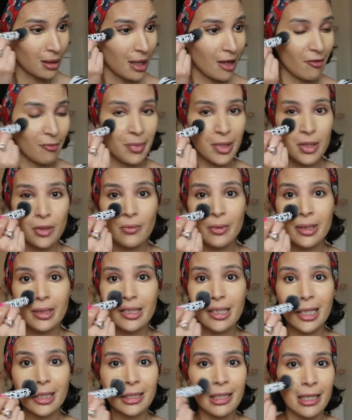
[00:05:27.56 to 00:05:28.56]
I've been doing
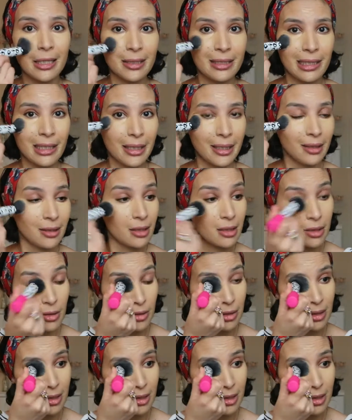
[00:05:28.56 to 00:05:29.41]
that lately, the